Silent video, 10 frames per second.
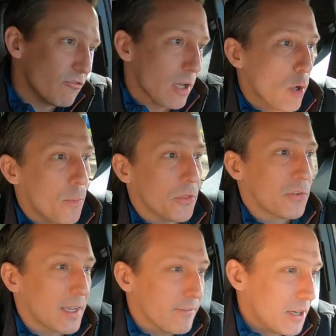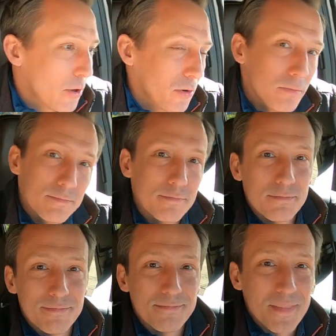Follow up with the second video.
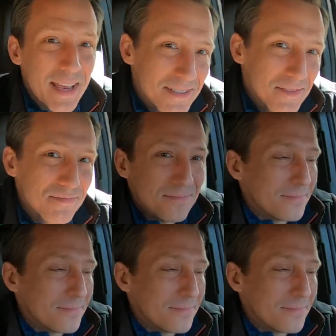Thanks.